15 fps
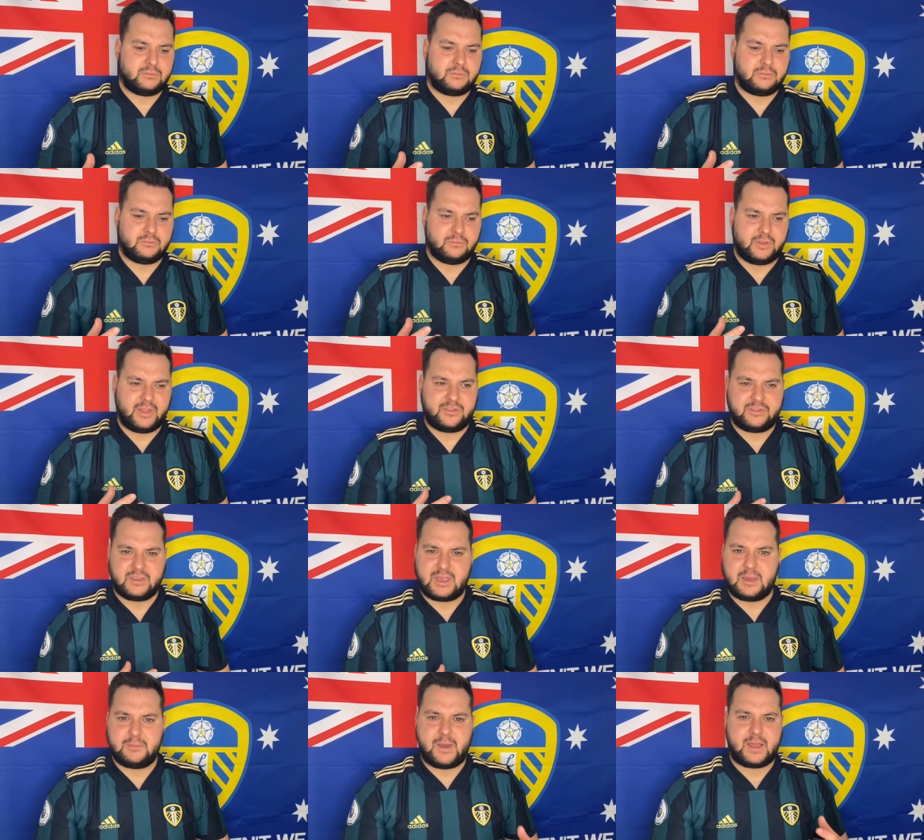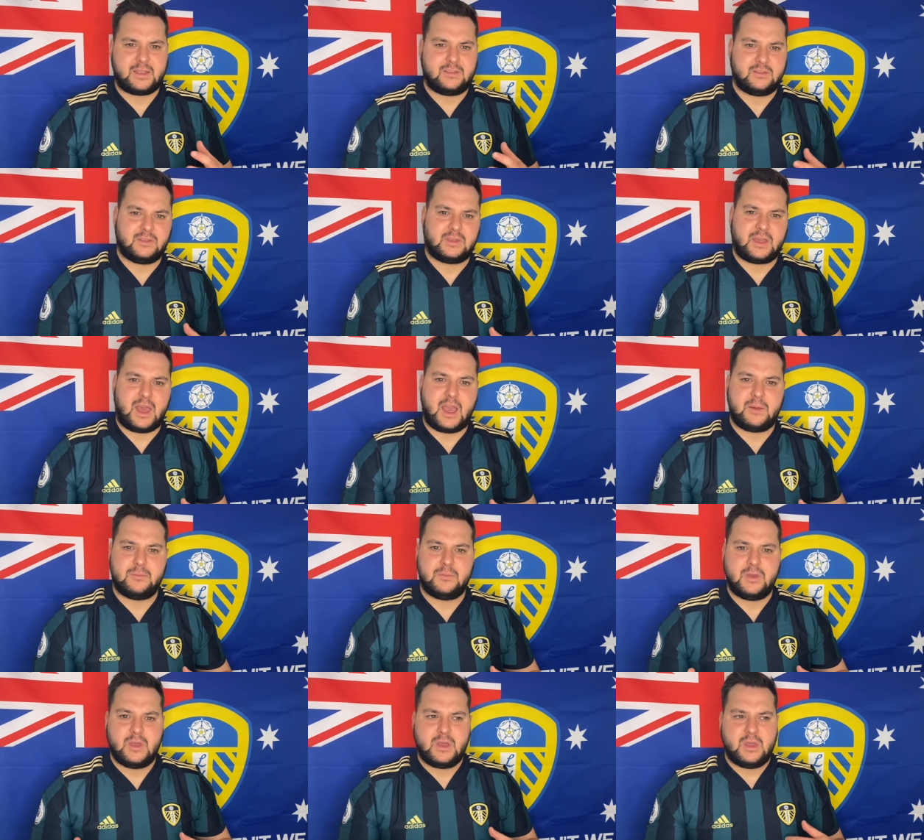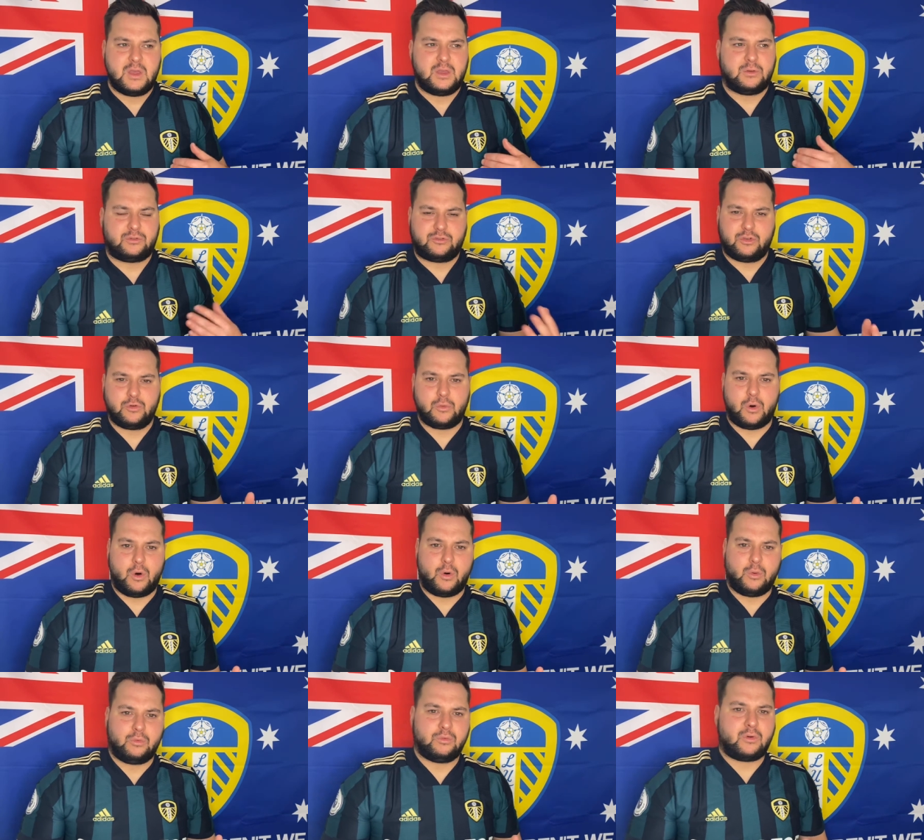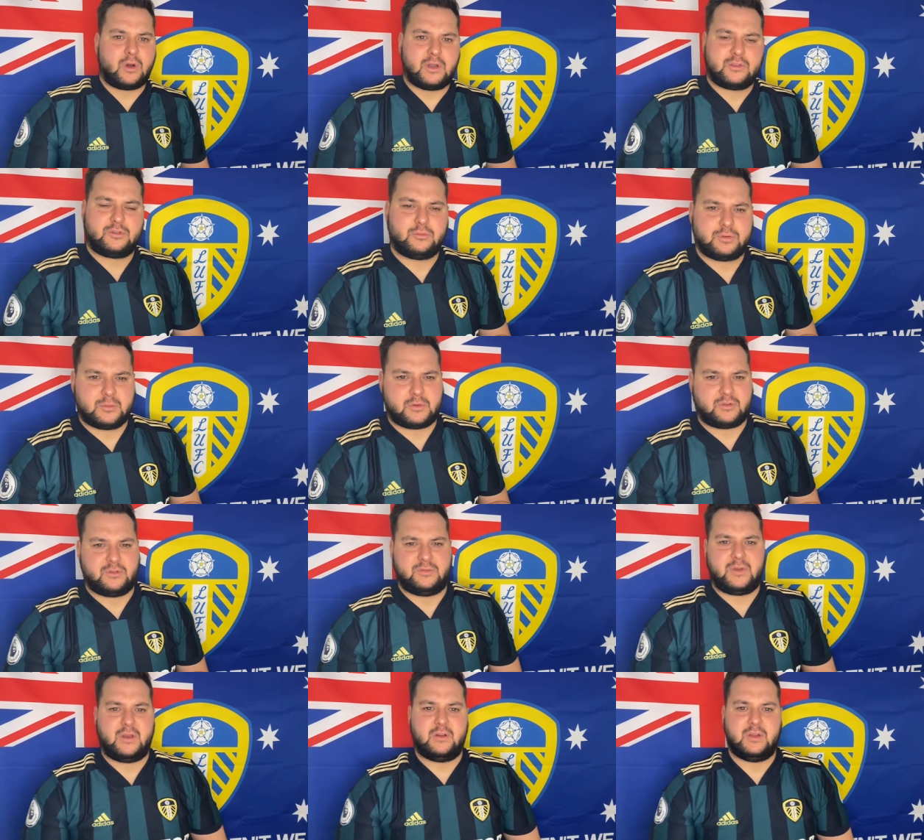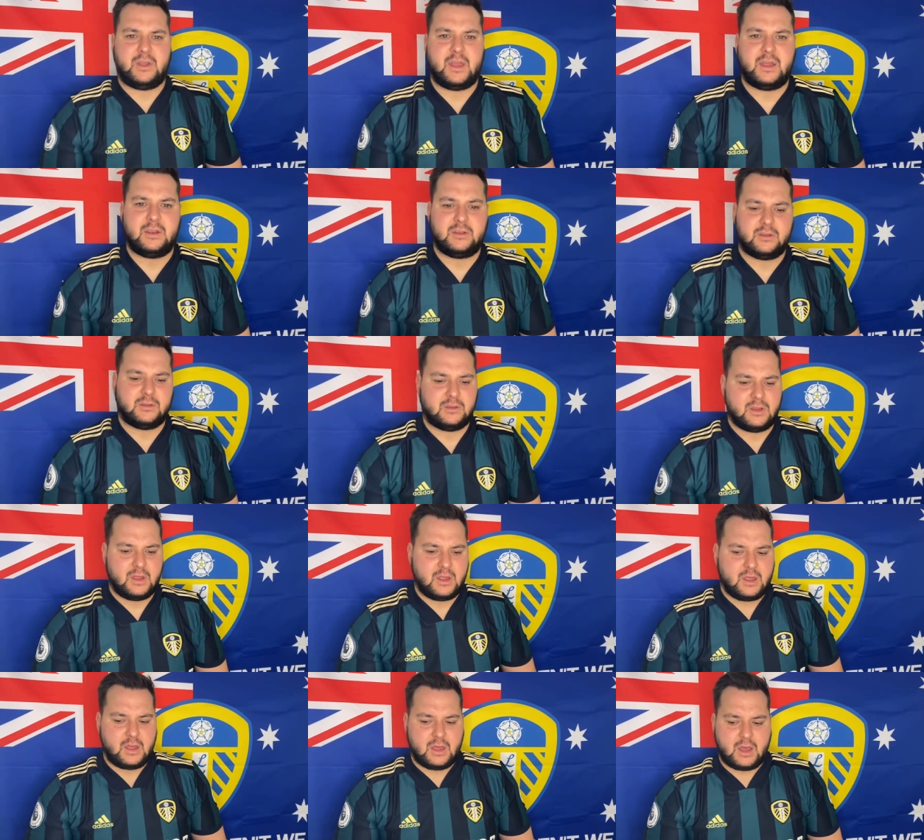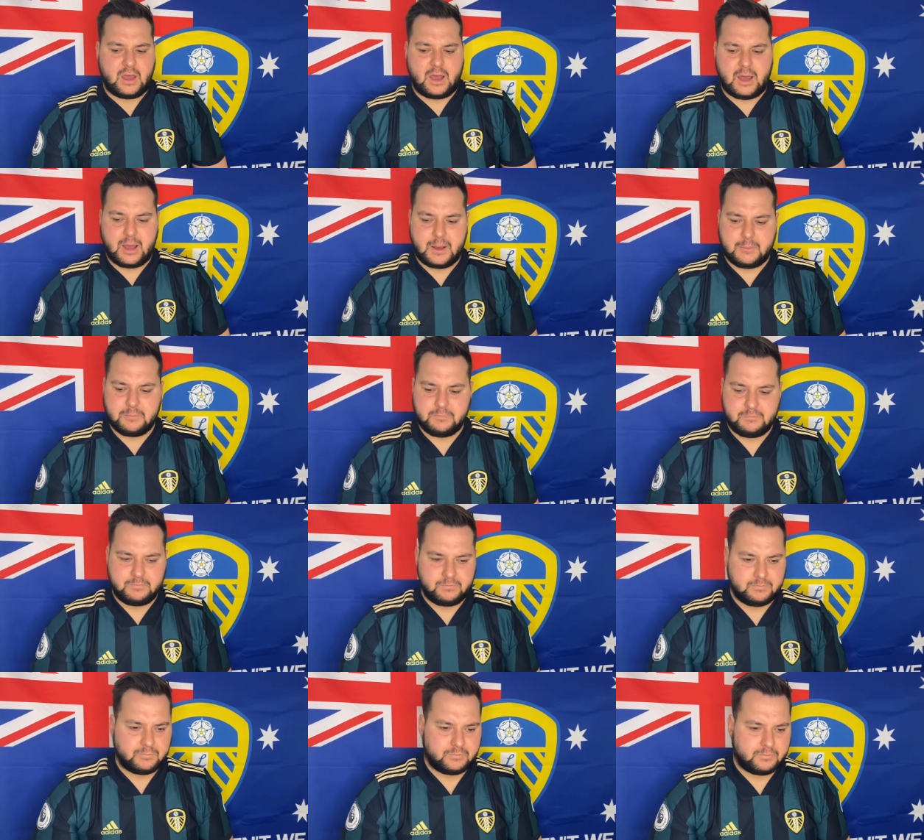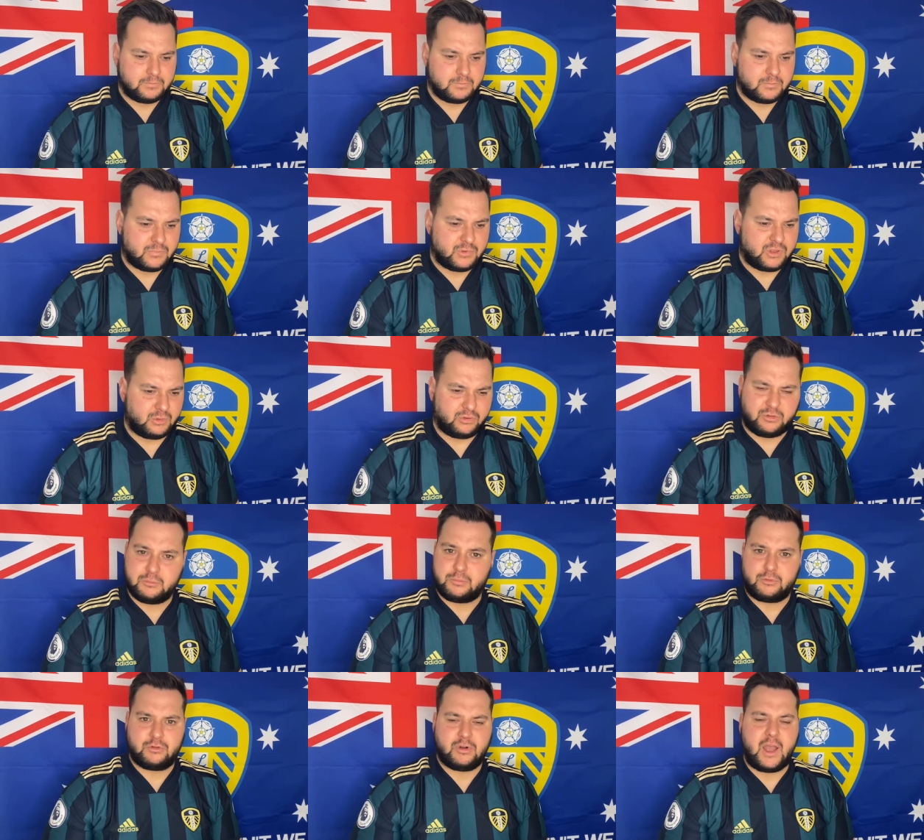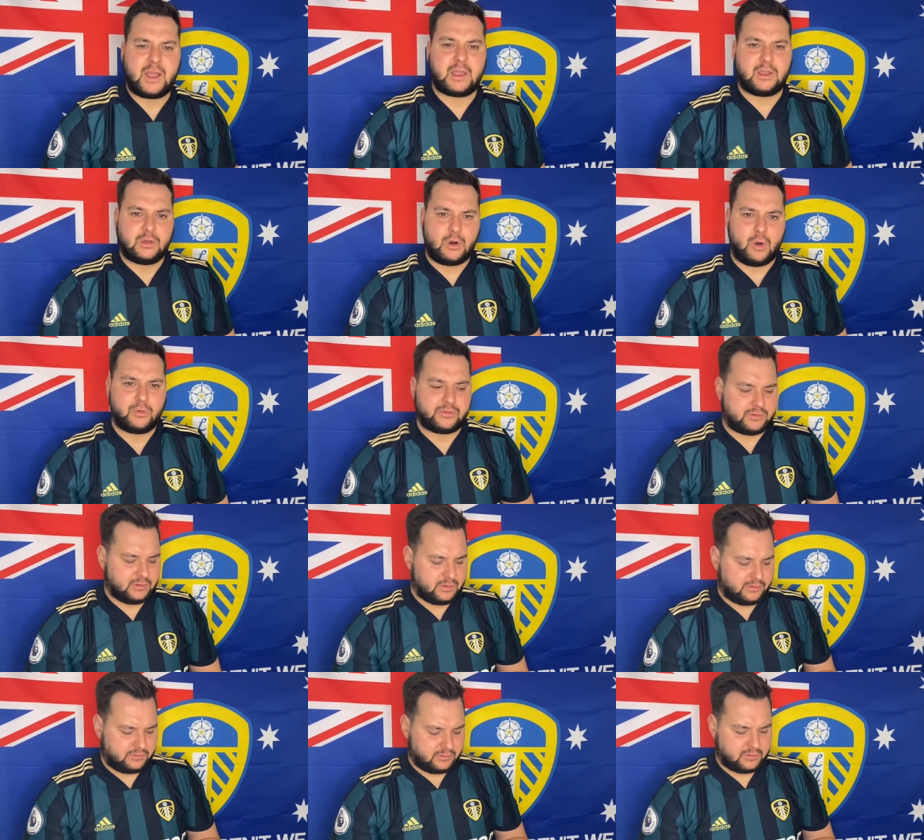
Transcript: Leicester getting back into the game, it was 2-2 right until pretty much the very end, and there was some cracking goals in this.